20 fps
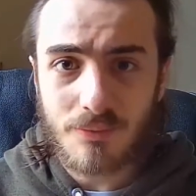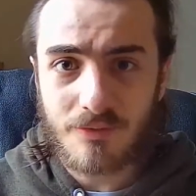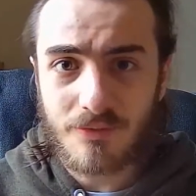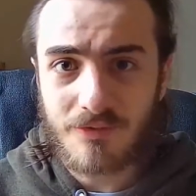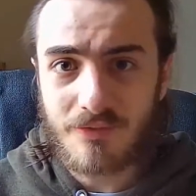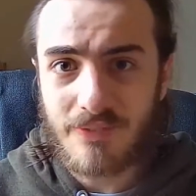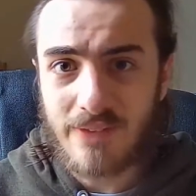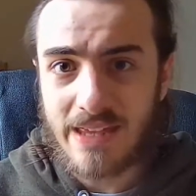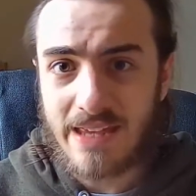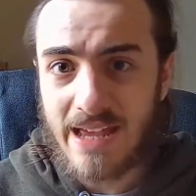
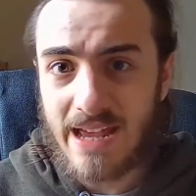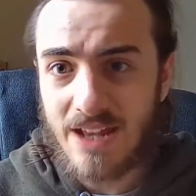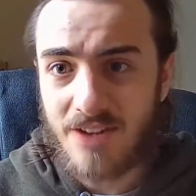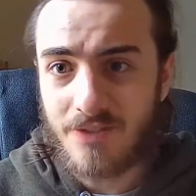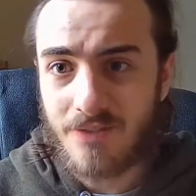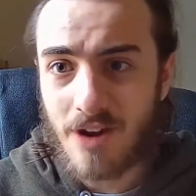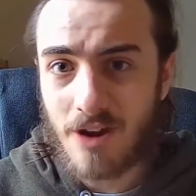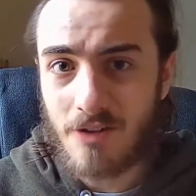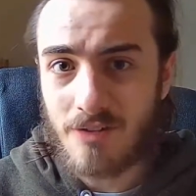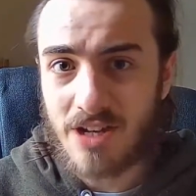it had
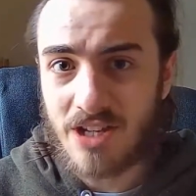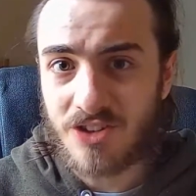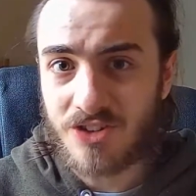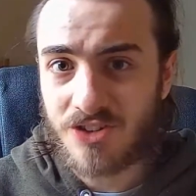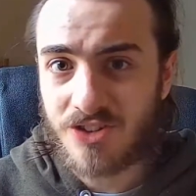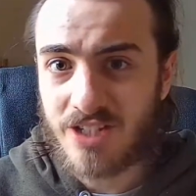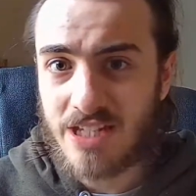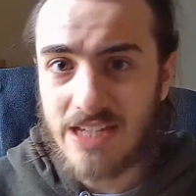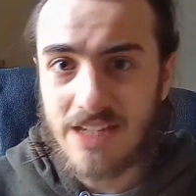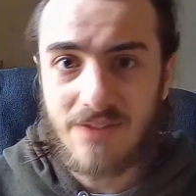various
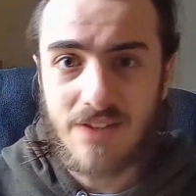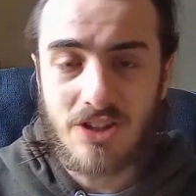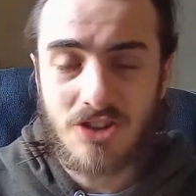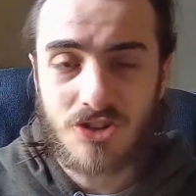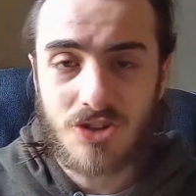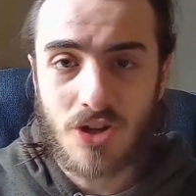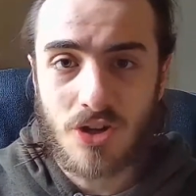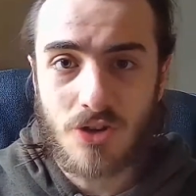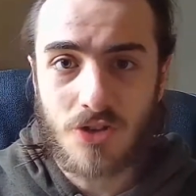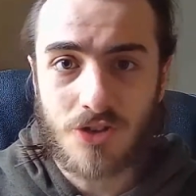TV
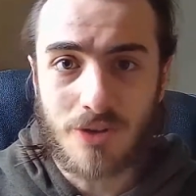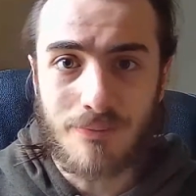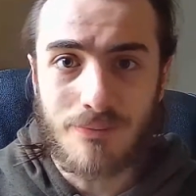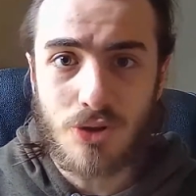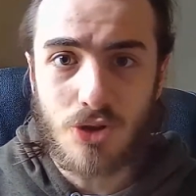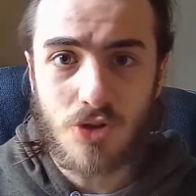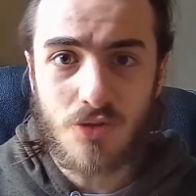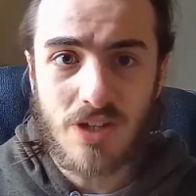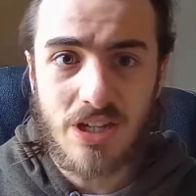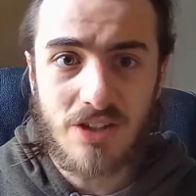shows and
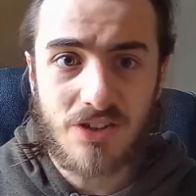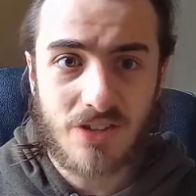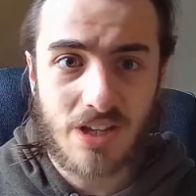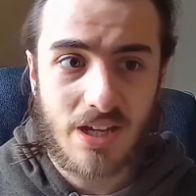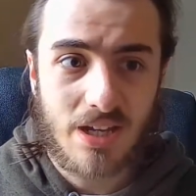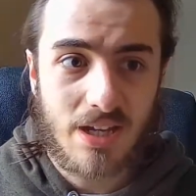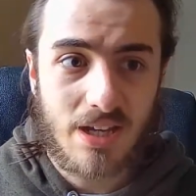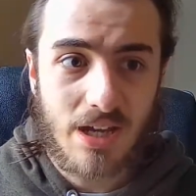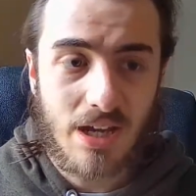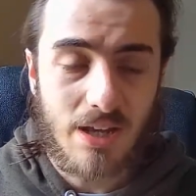movies,
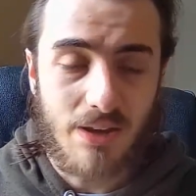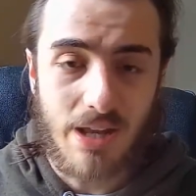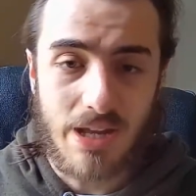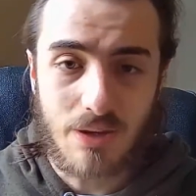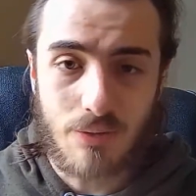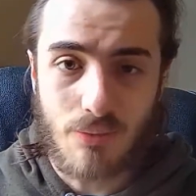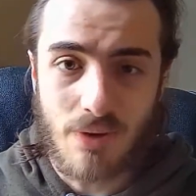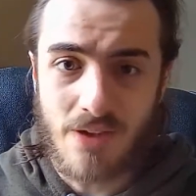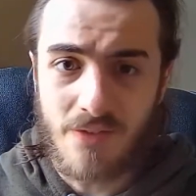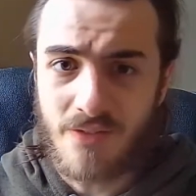
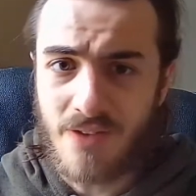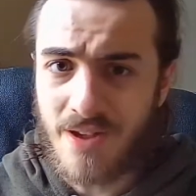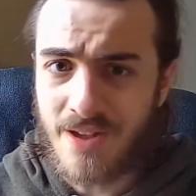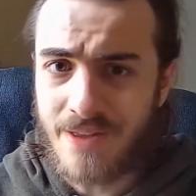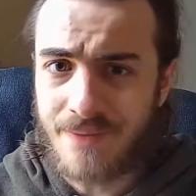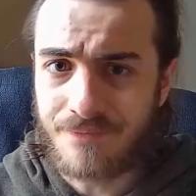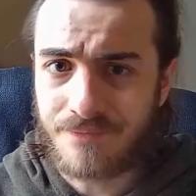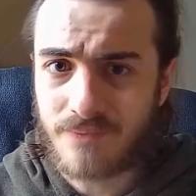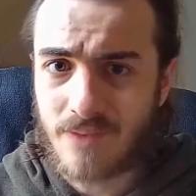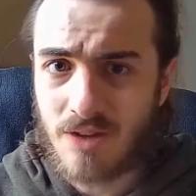like with
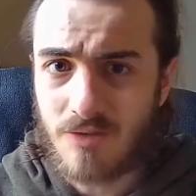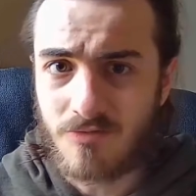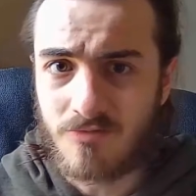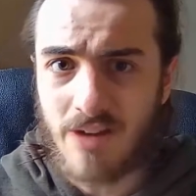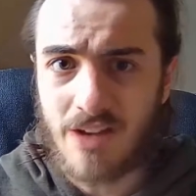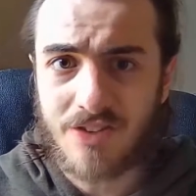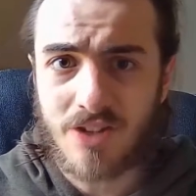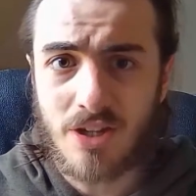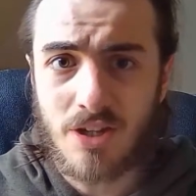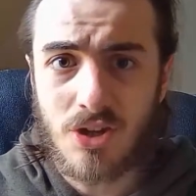
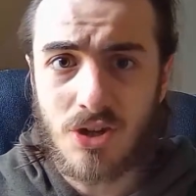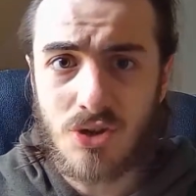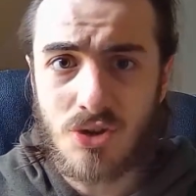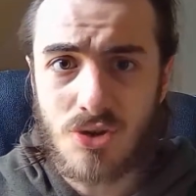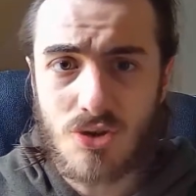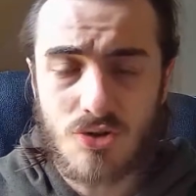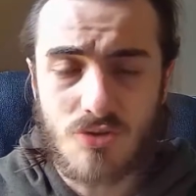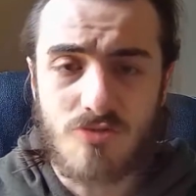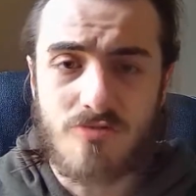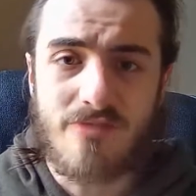
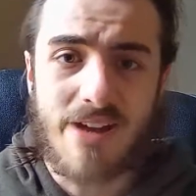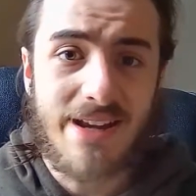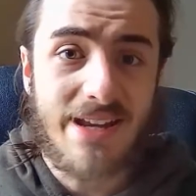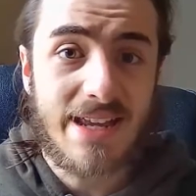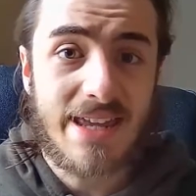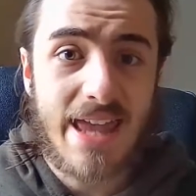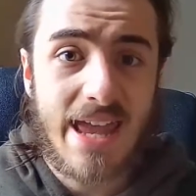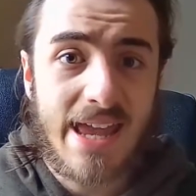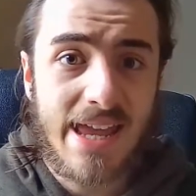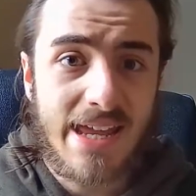Resolute,
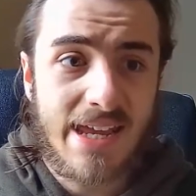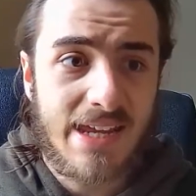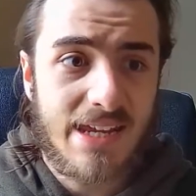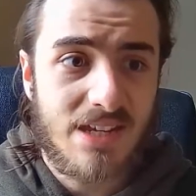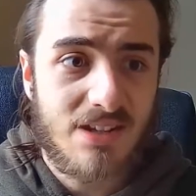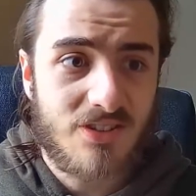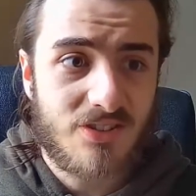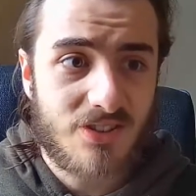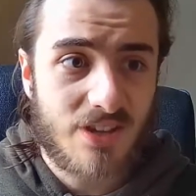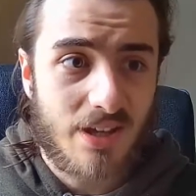
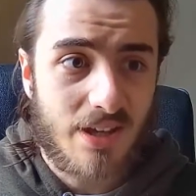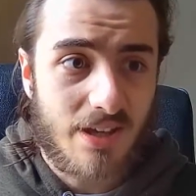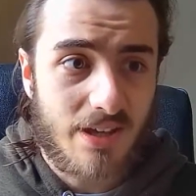Renegades,